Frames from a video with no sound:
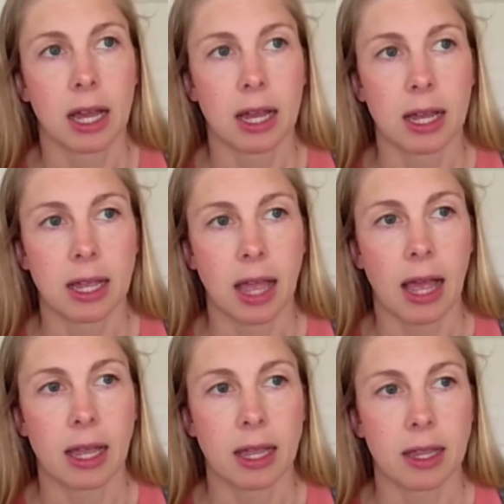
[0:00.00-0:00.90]
uh,
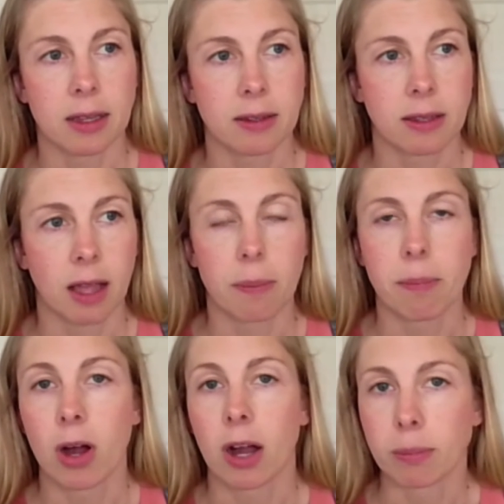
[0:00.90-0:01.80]
a
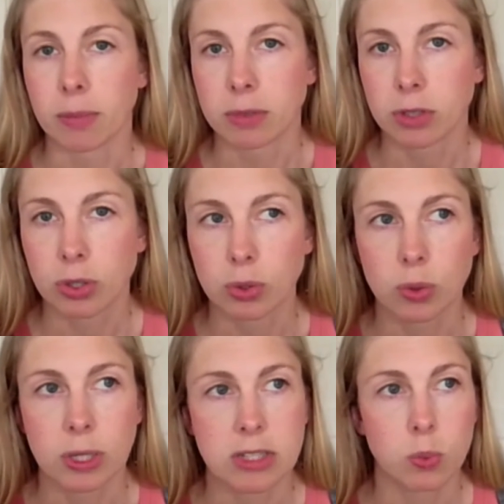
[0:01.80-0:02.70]
mom
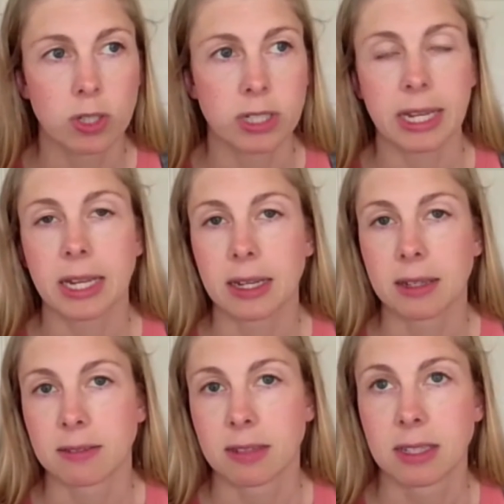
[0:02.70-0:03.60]
who is
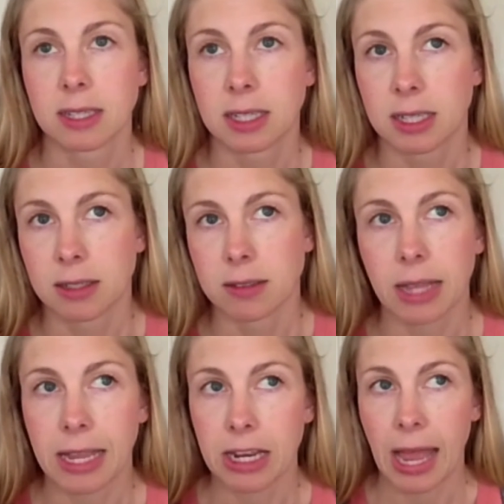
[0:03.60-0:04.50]
working
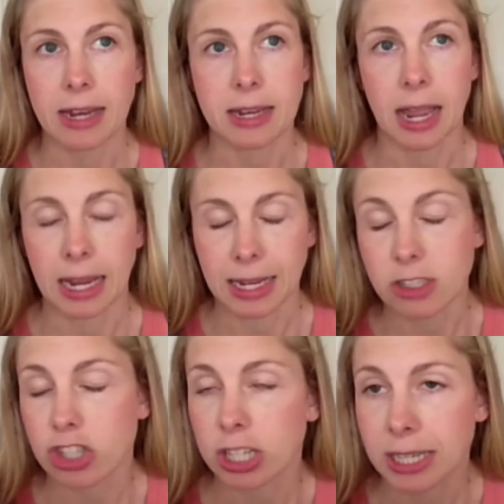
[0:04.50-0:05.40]
late at night
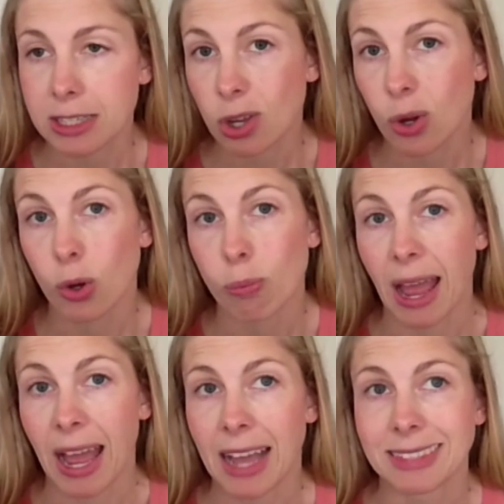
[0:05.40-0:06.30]
and she gets home
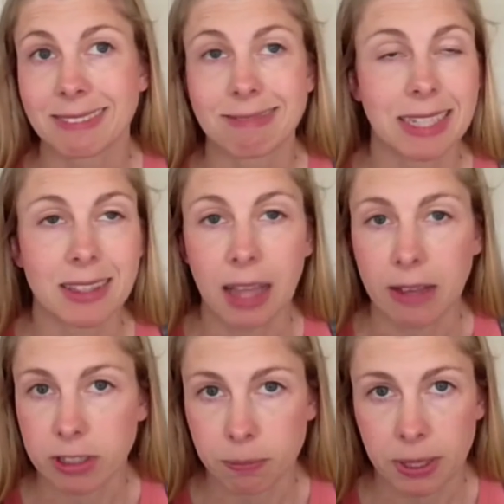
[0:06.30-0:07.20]
at
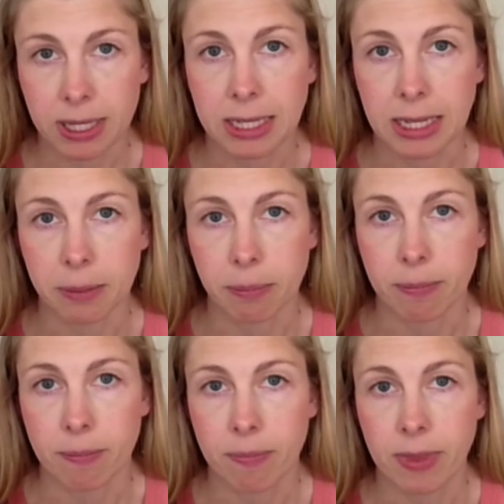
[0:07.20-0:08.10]
11
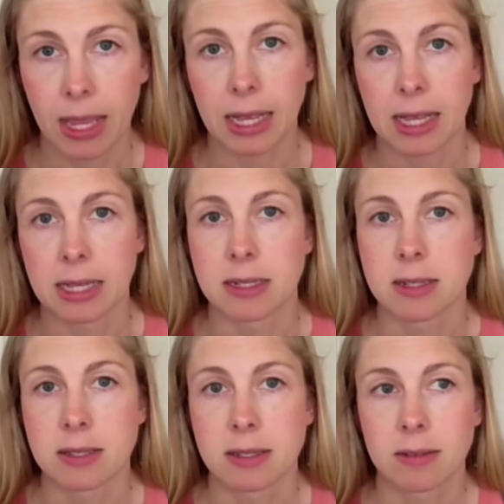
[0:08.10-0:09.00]
p.m.
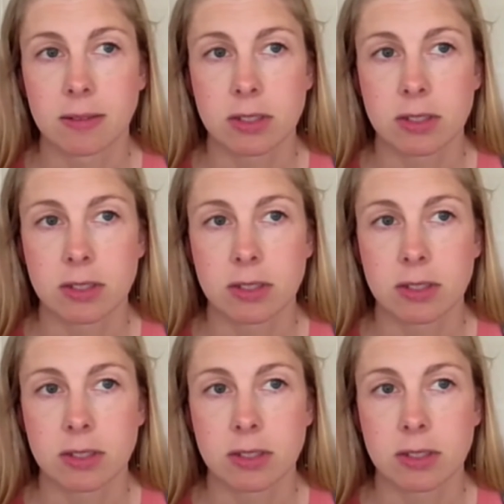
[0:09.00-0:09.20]
And